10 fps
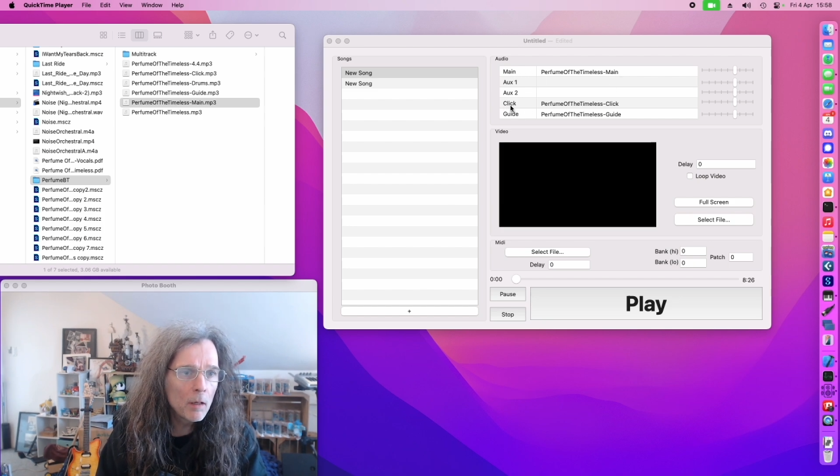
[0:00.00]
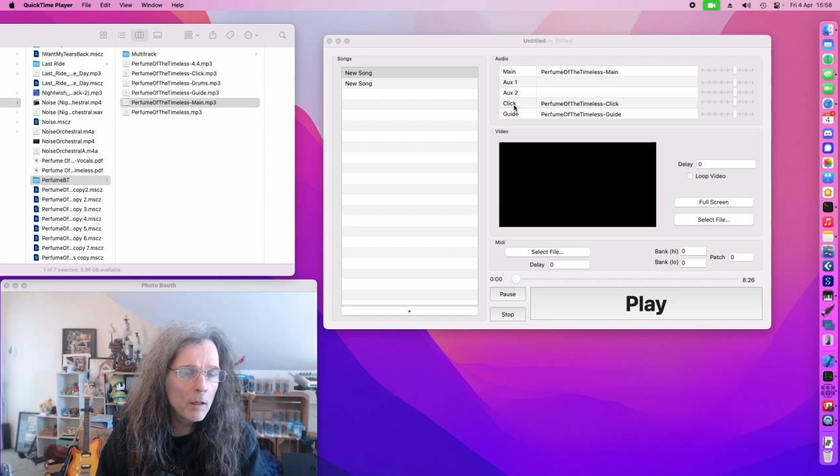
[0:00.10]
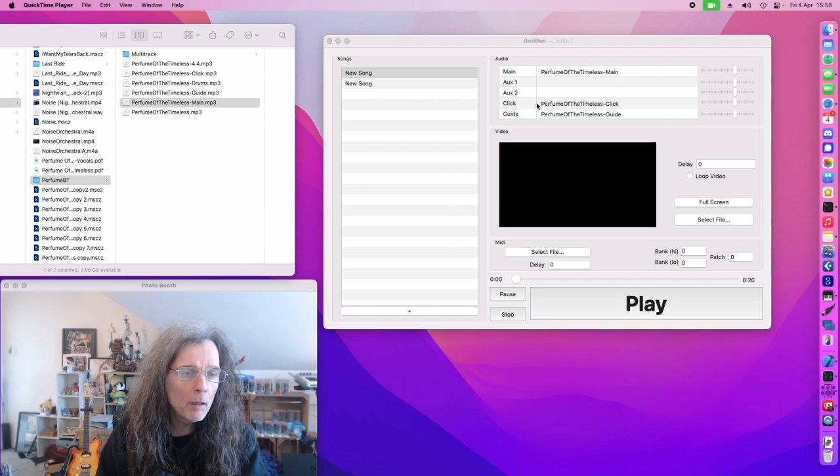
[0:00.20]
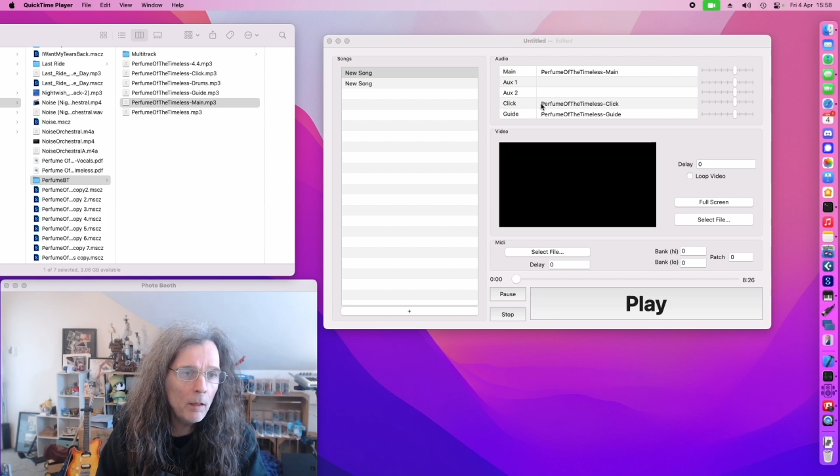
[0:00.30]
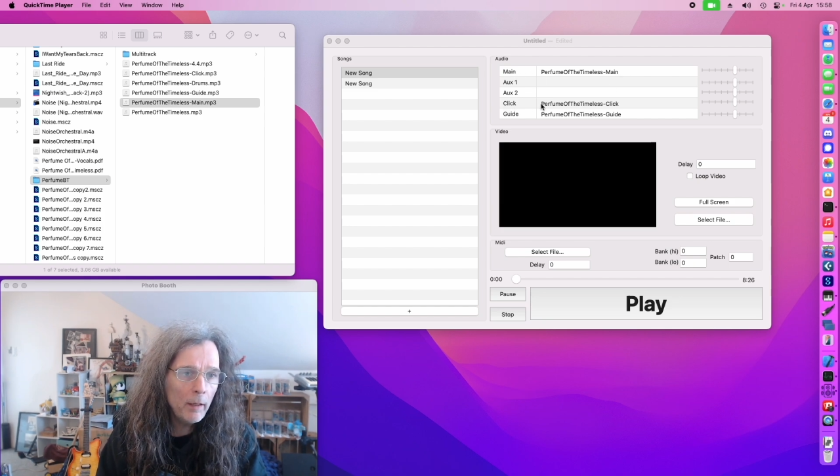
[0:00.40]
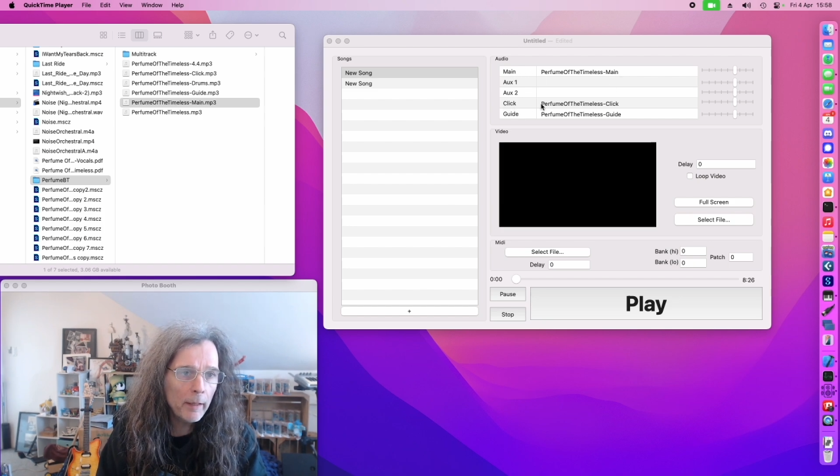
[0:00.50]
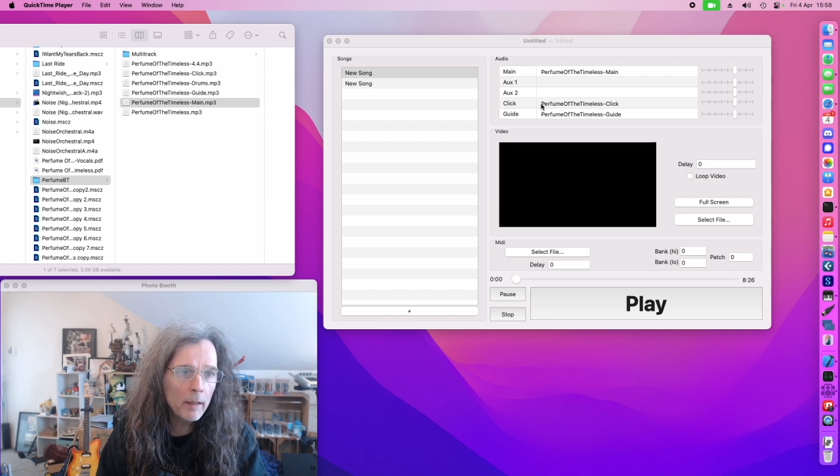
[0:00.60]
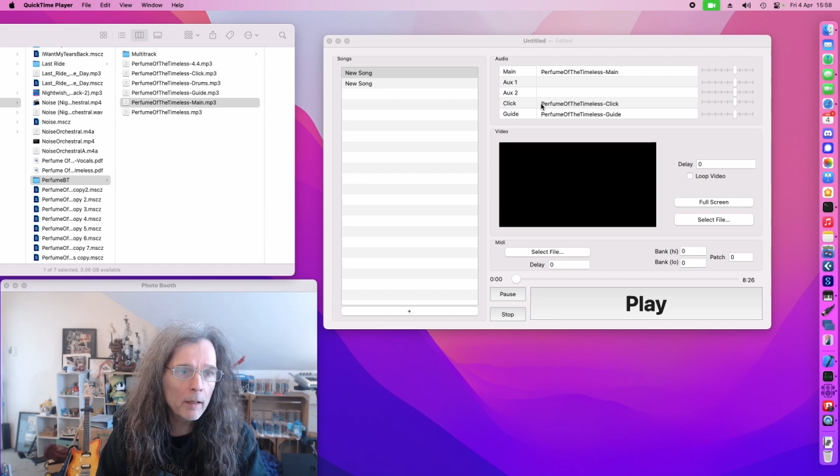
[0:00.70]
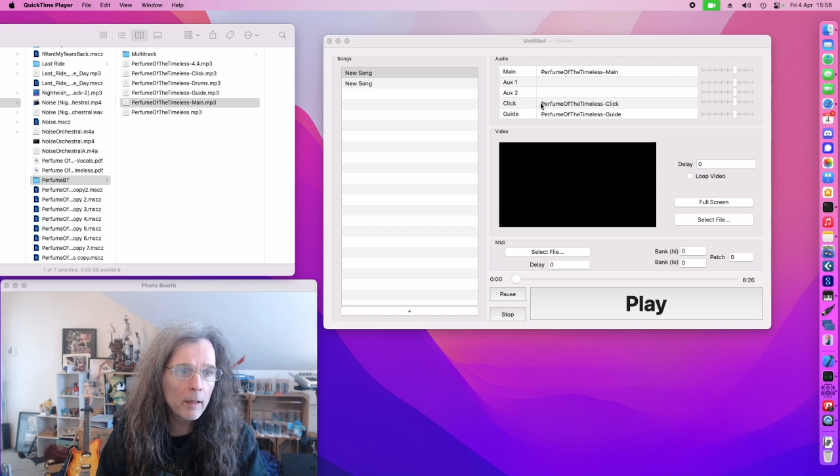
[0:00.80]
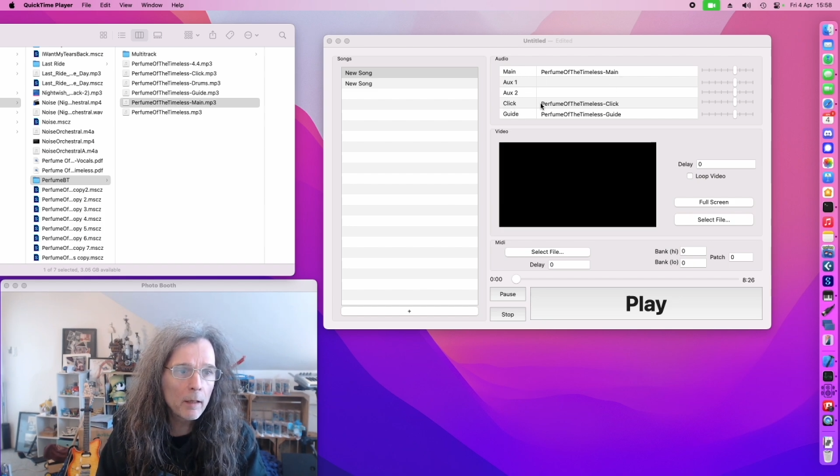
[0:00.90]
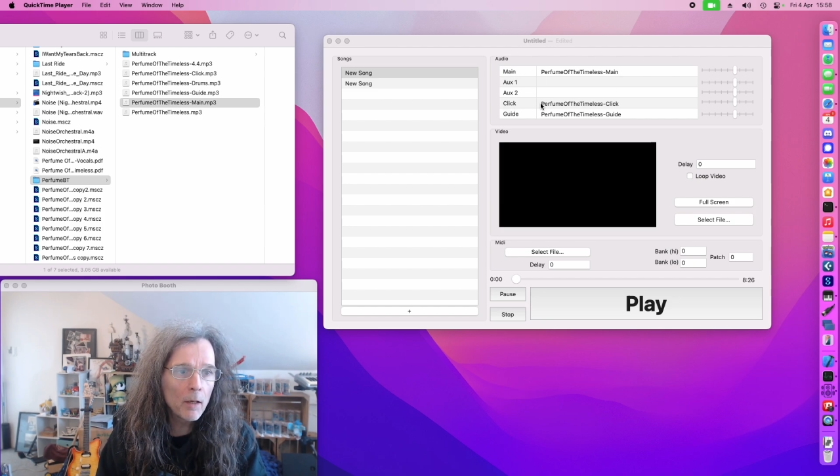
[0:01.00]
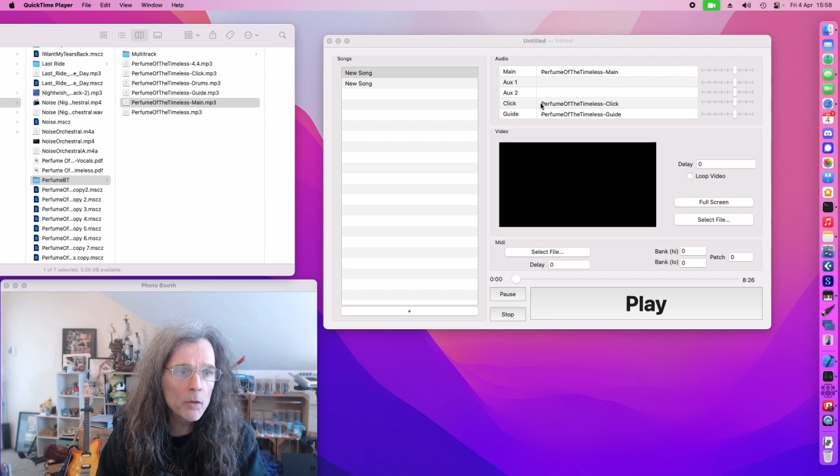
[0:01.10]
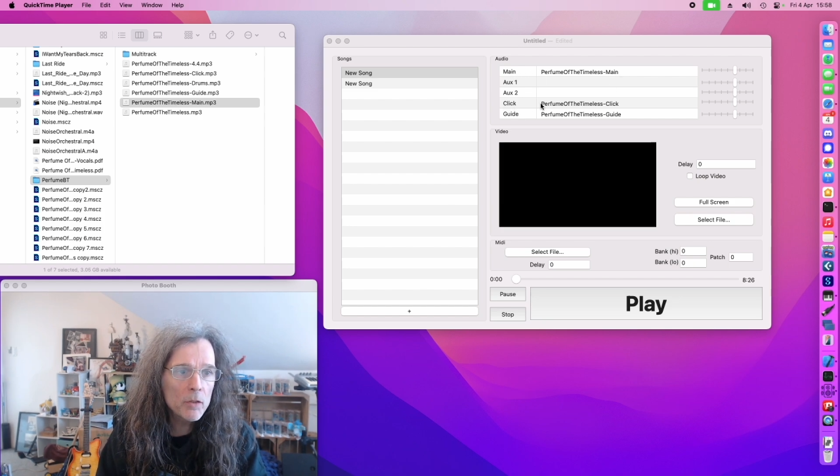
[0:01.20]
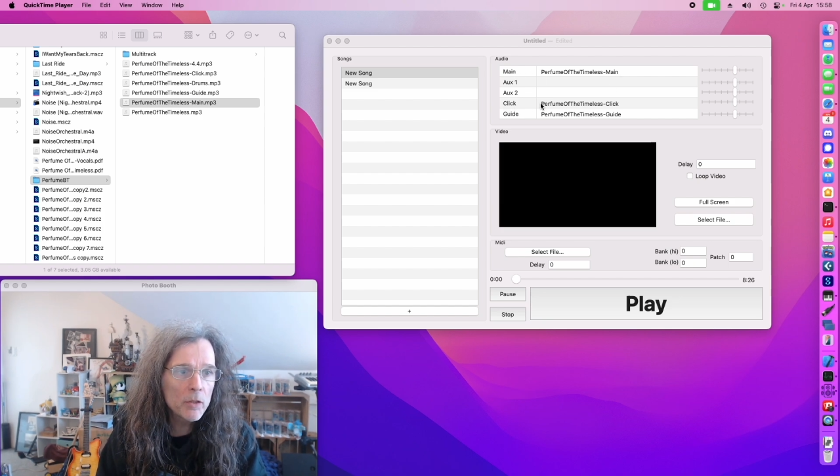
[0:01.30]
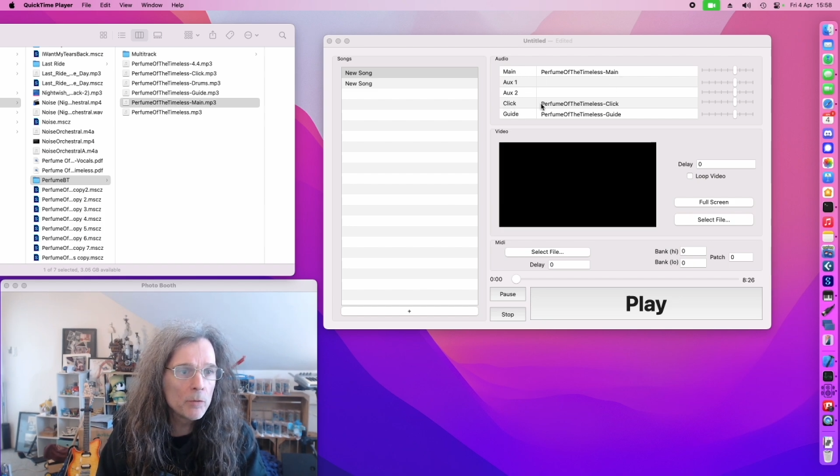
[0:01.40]
click goes
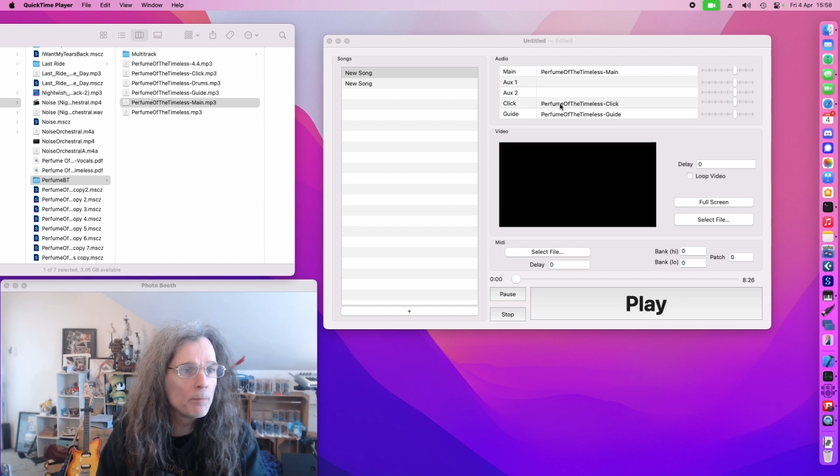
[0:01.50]
to